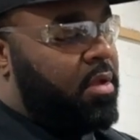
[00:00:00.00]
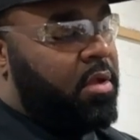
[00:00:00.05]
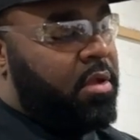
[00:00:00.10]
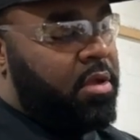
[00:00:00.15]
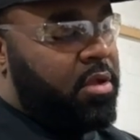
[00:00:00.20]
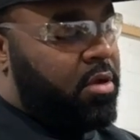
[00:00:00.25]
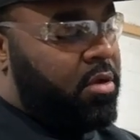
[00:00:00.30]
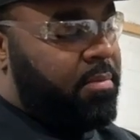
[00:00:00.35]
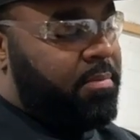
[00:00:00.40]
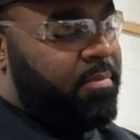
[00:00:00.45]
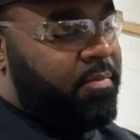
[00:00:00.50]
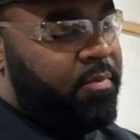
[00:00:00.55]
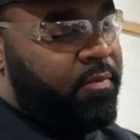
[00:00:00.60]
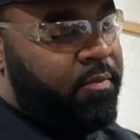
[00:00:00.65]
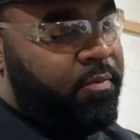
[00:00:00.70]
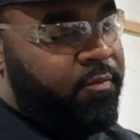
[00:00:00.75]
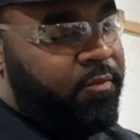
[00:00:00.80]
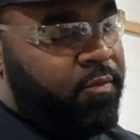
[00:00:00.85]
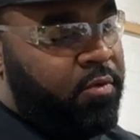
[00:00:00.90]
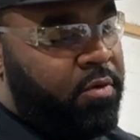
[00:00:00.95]

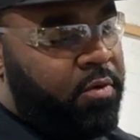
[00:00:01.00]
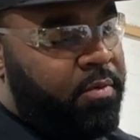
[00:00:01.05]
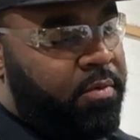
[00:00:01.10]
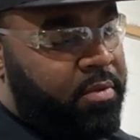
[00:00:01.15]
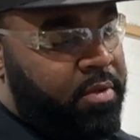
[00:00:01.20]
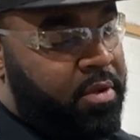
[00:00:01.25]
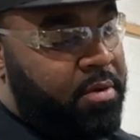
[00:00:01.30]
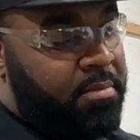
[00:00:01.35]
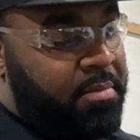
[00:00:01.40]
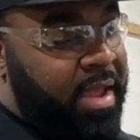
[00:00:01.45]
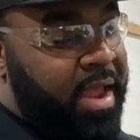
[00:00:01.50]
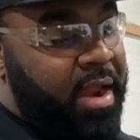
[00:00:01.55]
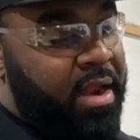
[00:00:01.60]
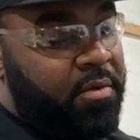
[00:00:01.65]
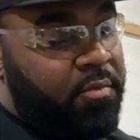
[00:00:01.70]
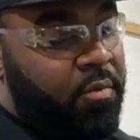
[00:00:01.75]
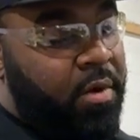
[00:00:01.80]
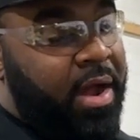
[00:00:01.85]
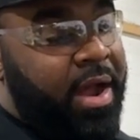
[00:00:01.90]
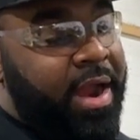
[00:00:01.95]
your
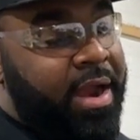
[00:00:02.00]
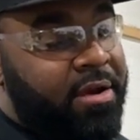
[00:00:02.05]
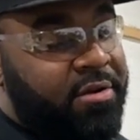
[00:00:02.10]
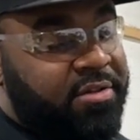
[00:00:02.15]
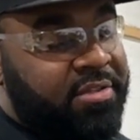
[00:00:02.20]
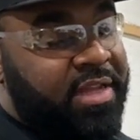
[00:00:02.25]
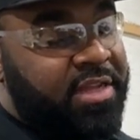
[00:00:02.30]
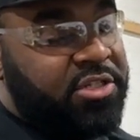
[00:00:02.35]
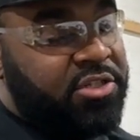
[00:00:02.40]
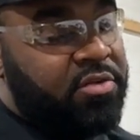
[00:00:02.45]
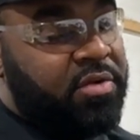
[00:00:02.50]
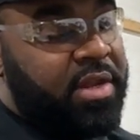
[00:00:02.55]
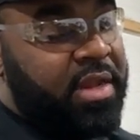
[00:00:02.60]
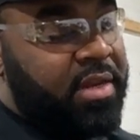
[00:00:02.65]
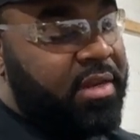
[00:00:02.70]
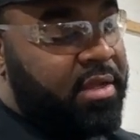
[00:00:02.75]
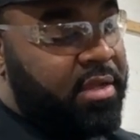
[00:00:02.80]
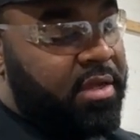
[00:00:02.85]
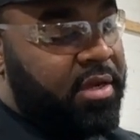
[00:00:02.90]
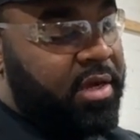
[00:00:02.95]
main wires that you
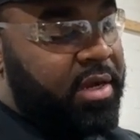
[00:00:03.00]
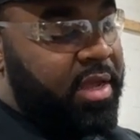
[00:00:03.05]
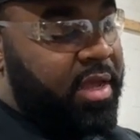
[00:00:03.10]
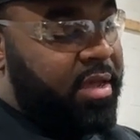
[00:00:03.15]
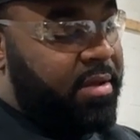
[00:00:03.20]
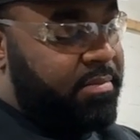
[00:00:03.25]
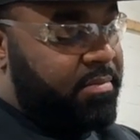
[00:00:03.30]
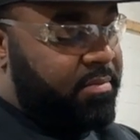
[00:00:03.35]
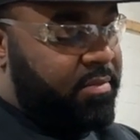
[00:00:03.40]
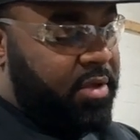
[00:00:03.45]
need to hook up.